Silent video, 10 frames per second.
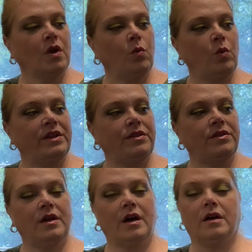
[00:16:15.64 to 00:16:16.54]

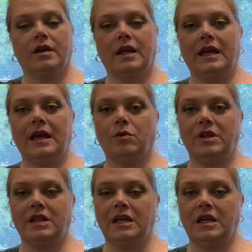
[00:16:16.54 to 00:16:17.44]
with King Henry
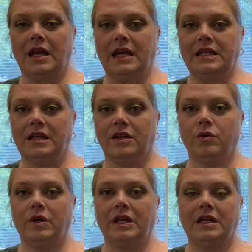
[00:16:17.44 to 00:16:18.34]
VIII,
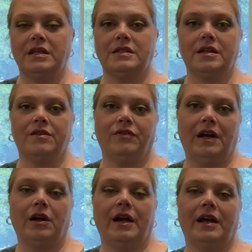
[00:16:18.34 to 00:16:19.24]
including his
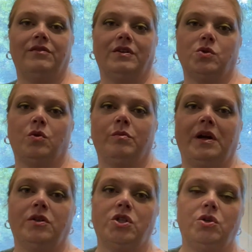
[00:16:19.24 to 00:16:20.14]
affair and eventual
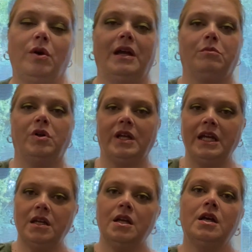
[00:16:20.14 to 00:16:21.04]
marriage to Anne
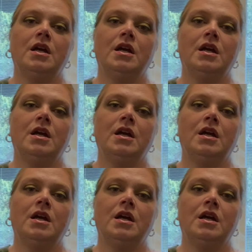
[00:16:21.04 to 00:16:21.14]
Boleyn.